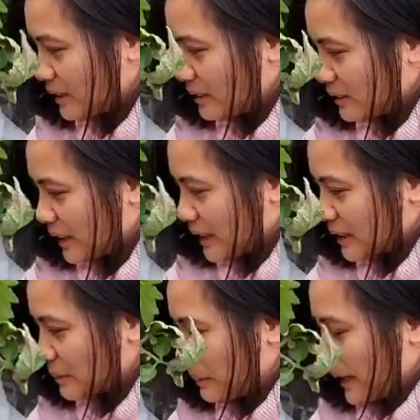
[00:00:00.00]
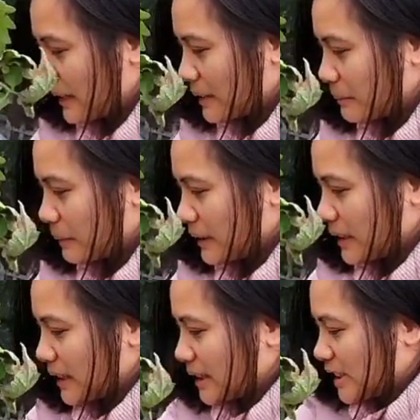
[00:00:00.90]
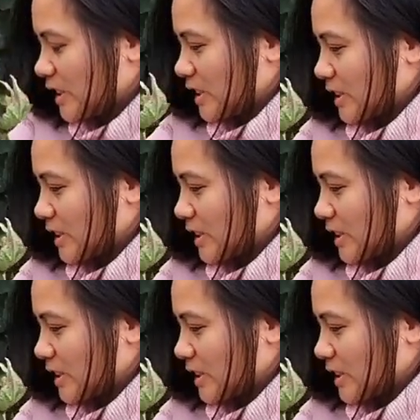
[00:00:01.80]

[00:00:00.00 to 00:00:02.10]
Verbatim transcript: I do like spider, but not...